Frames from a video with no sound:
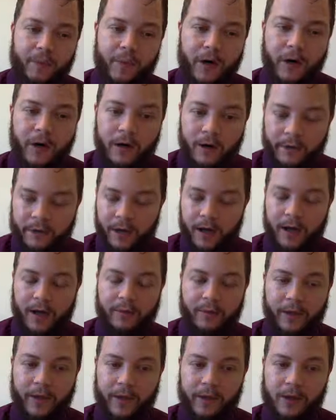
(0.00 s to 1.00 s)
part of a
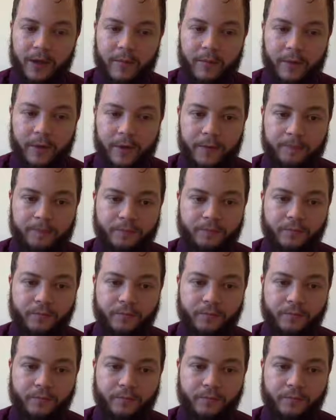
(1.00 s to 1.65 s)
complex number.